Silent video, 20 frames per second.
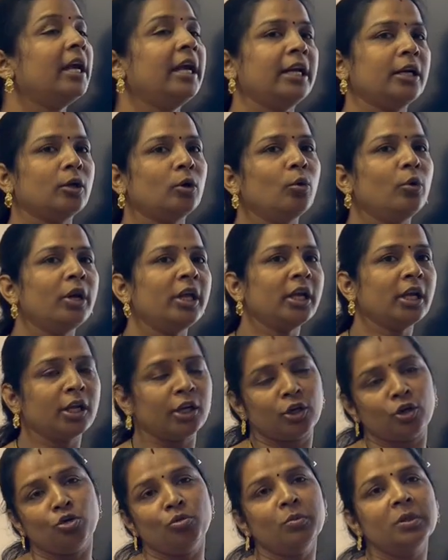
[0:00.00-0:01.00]

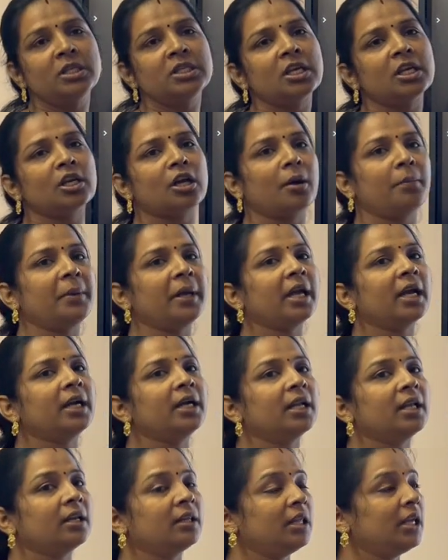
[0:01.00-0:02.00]
including humans, are coming
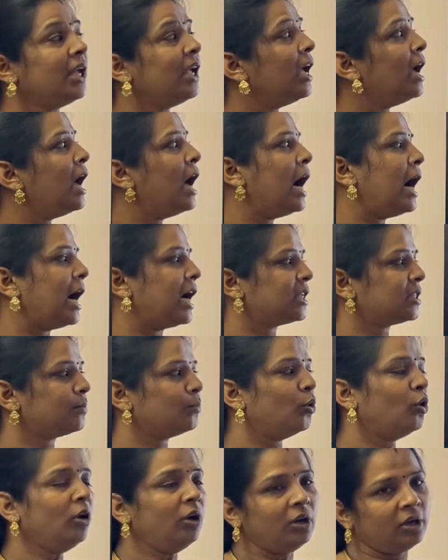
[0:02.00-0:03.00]
under the
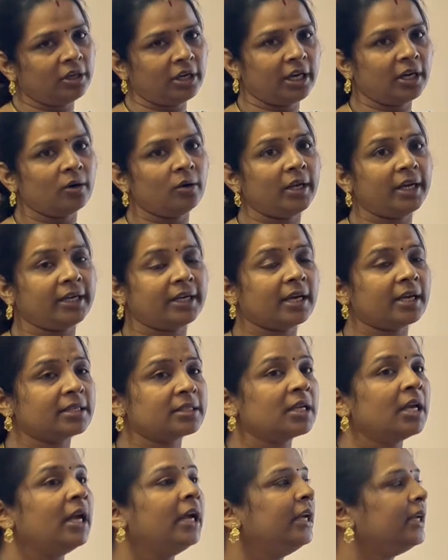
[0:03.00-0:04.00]
osmoregulators.